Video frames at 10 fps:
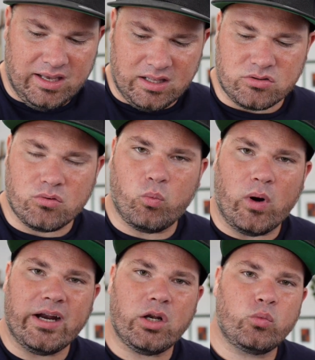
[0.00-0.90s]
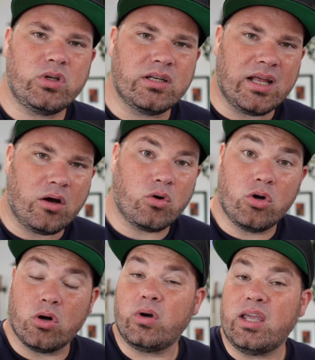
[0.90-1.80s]
And so why don't we now
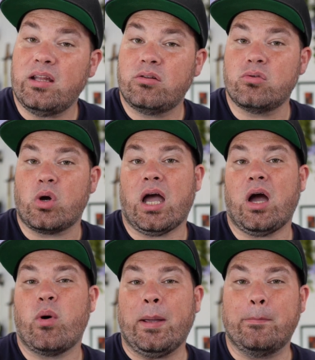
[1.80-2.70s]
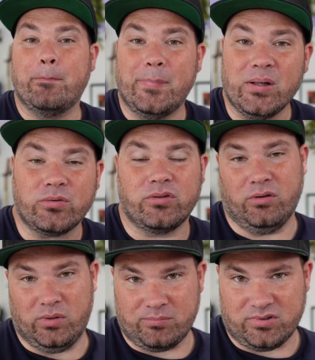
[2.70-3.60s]
go into how I built the
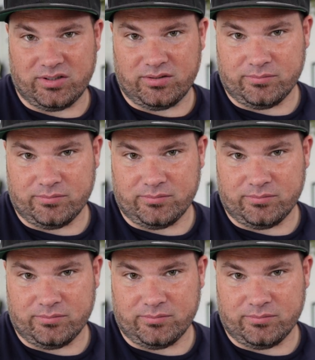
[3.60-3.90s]
website?